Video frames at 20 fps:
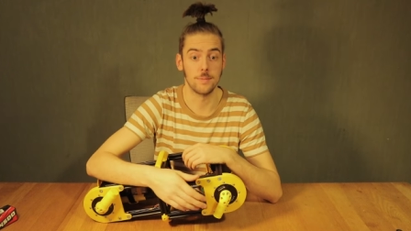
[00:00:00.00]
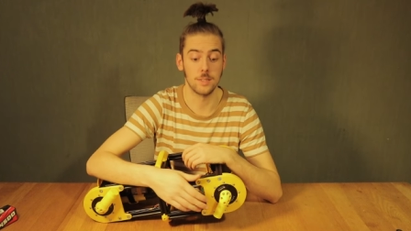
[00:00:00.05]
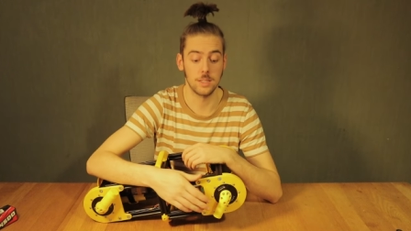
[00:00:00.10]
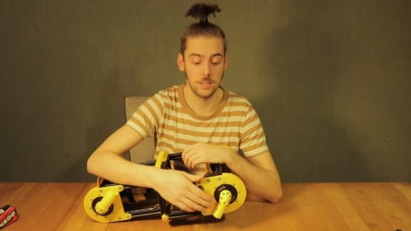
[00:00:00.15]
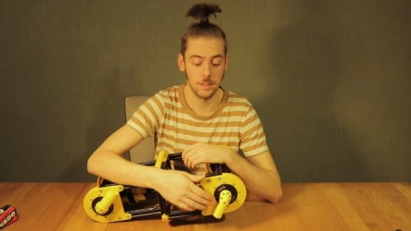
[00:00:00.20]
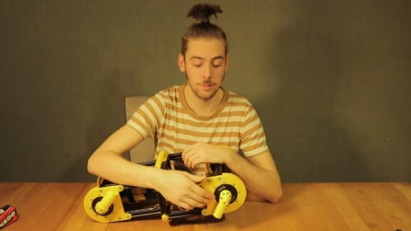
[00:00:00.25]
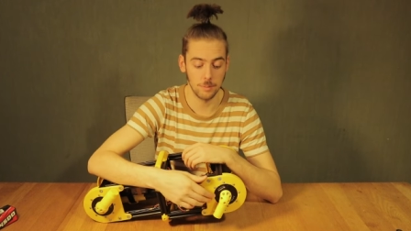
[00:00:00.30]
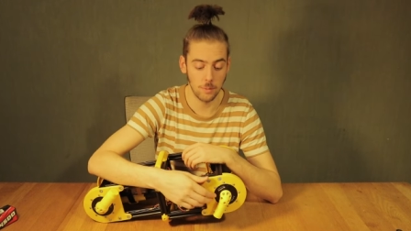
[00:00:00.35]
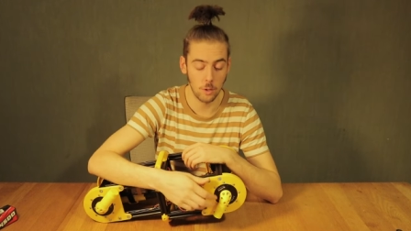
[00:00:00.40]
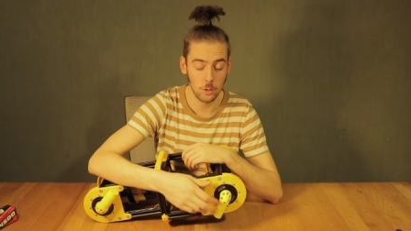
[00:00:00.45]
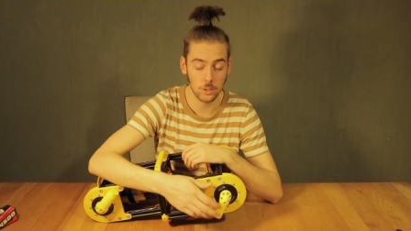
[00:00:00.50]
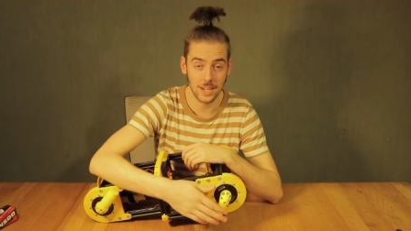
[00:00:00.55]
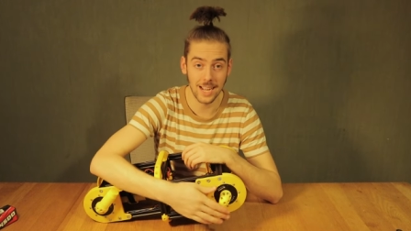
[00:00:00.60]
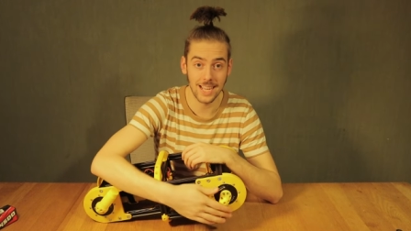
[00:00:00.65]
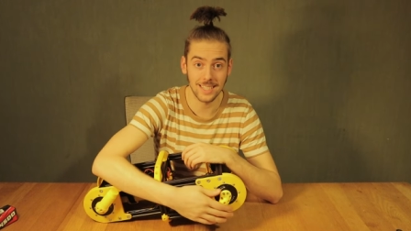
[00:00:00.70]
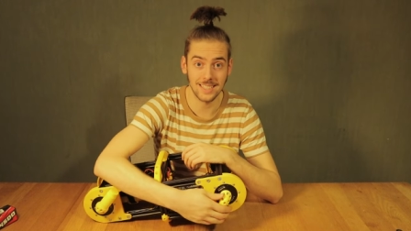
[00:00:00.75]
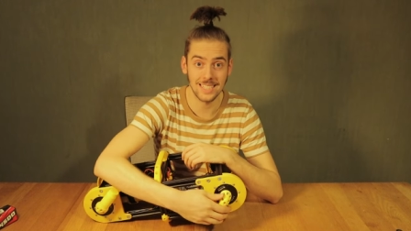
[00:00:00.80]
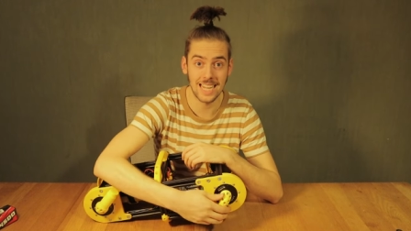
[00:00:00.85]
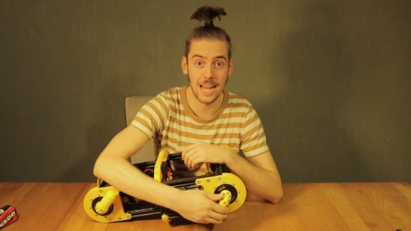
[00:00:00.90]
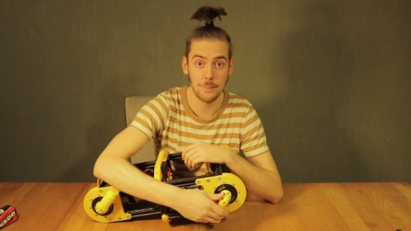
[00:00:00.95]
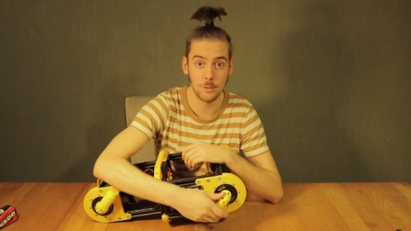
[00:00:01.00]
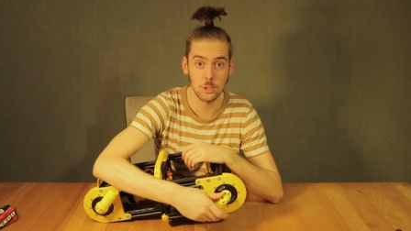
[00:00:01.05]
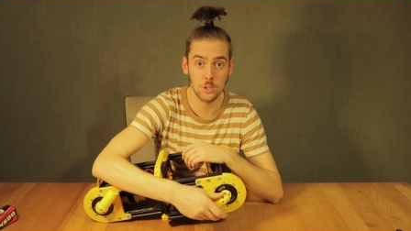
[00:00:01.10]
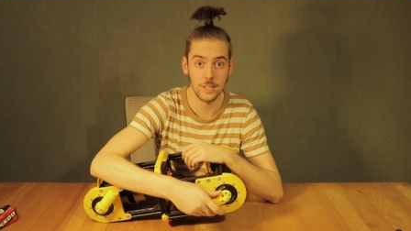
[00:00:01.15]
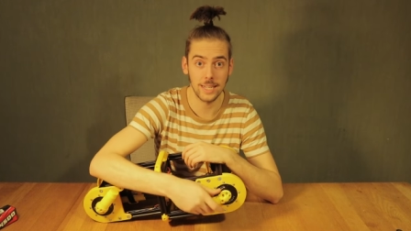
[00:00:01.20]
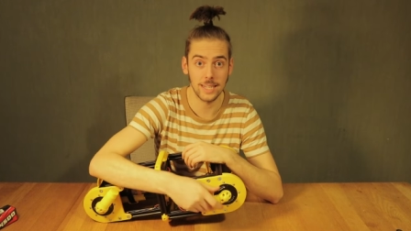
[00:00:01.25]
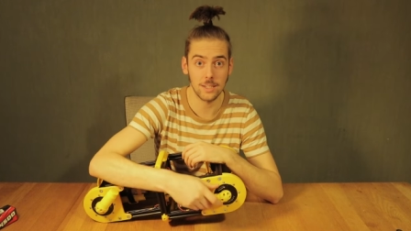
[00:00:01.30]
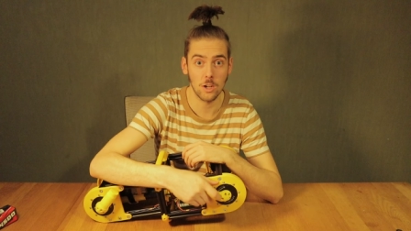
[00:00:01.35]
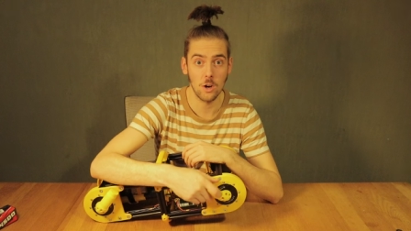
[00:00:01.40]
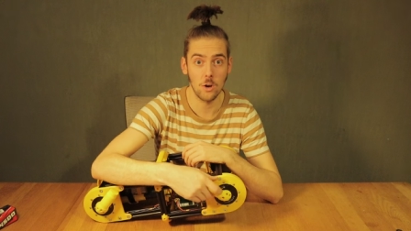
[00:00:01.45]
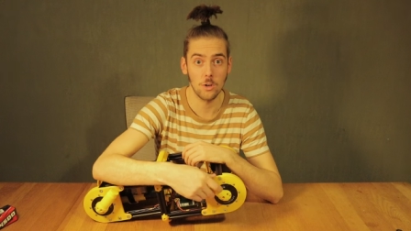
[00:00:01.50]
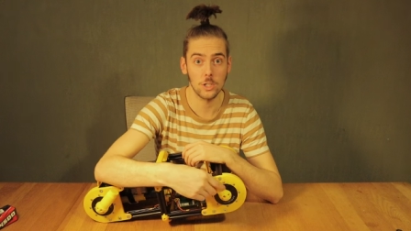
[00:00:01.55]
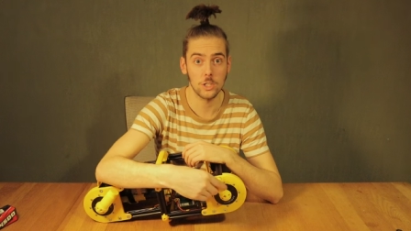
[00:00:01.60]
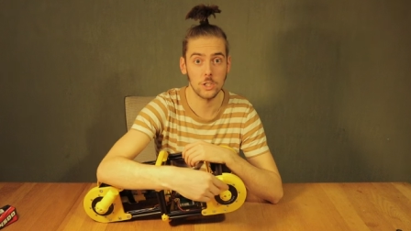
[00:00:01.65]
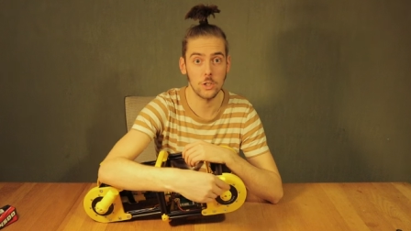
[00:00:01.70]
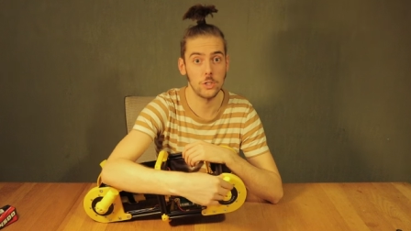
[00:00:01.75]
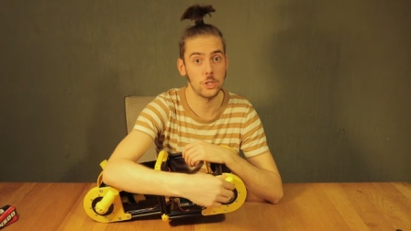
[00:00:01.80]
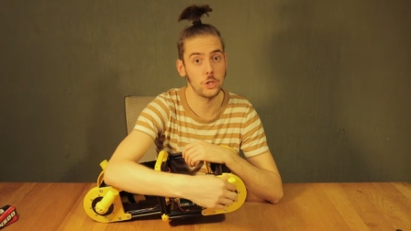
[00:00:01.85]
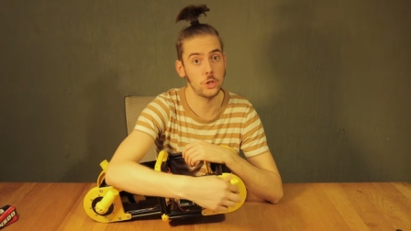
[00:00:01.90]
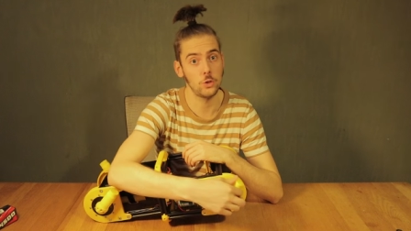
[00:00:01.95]
The motor has an absolute encoder,
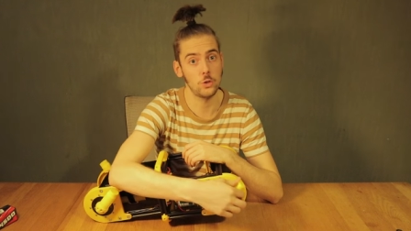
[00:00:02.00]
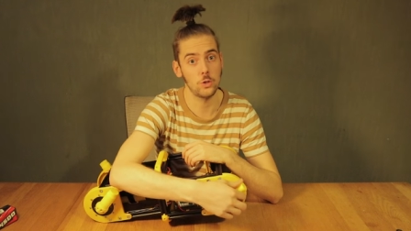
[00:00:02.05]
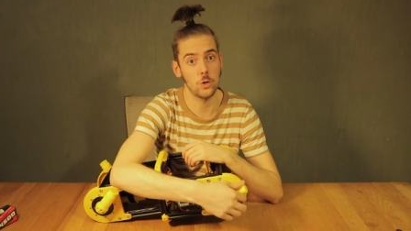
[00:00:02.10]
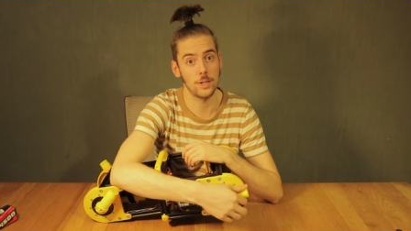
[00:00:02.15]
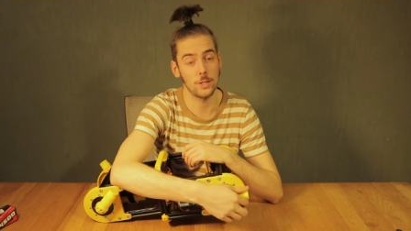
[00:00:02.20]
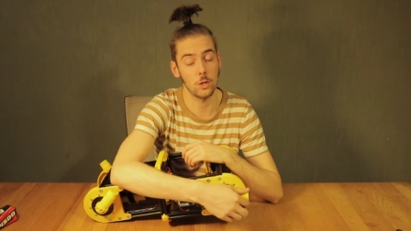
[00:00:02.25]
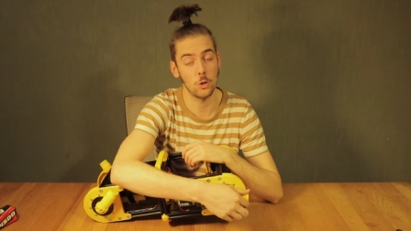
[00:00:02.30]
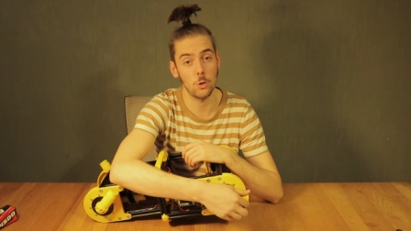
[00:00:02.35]
so it should know at